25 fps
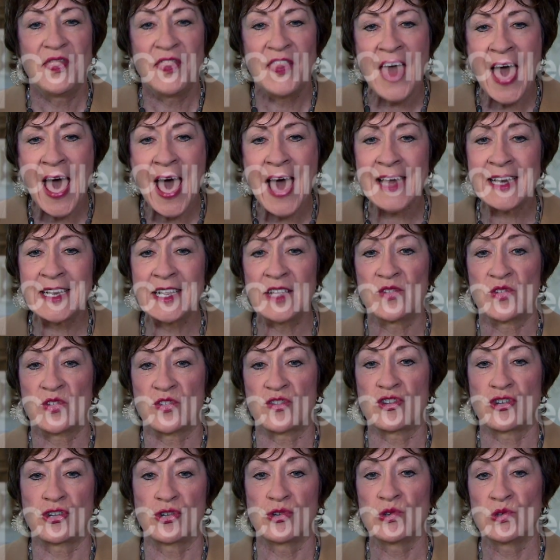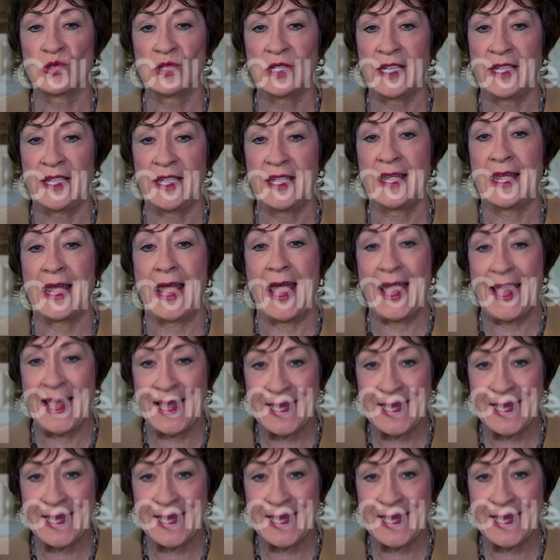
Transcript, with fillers: That is truly